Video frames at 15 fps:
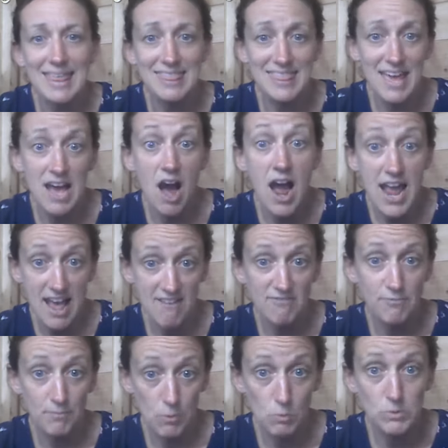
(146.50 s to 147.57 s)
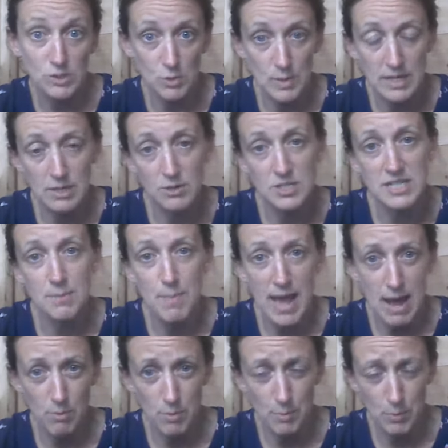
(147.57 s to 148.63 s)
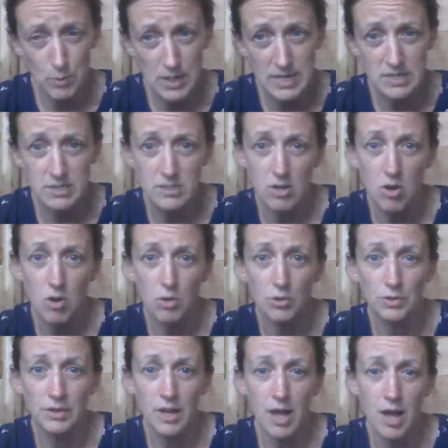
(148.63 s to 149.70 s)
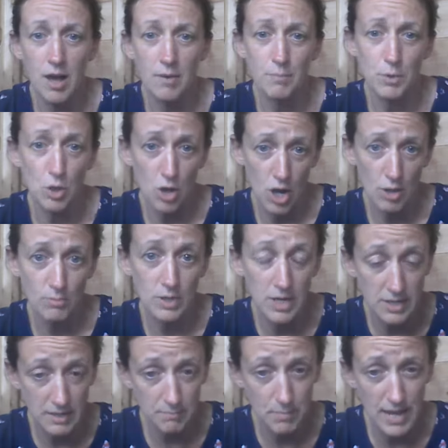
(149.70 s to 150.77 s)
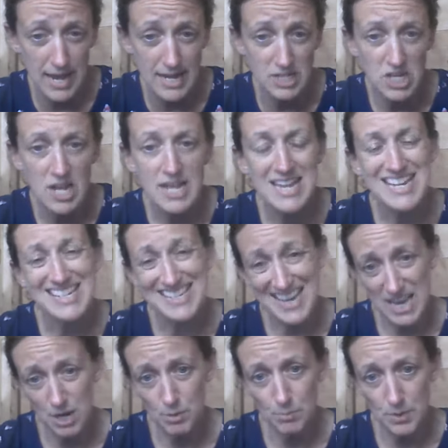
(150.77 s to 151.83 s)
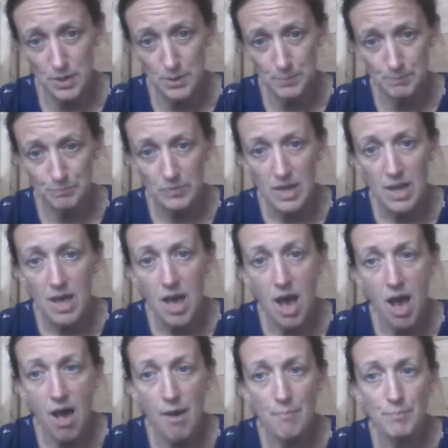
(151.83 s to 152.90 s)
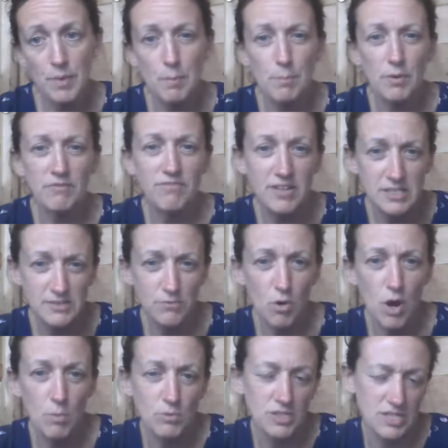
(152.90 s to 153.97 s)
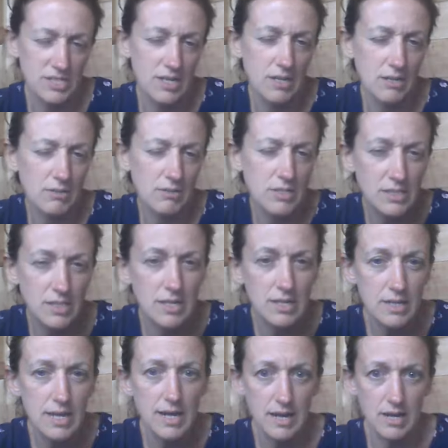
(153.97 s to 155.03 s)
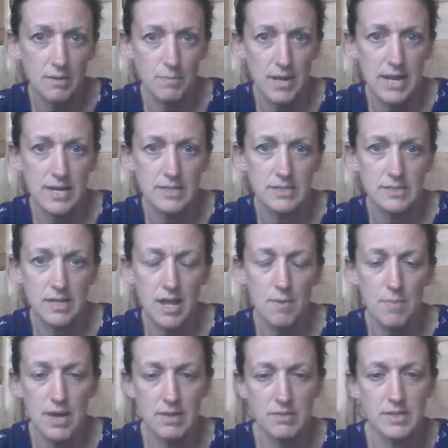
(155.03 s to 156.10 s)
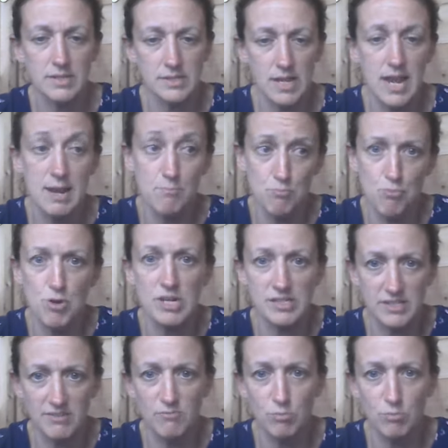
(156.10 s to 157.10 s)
there, I have also included a PowerPoint on your home learning page to help you. But first of all, I want to tell you just a little bit about this impressive.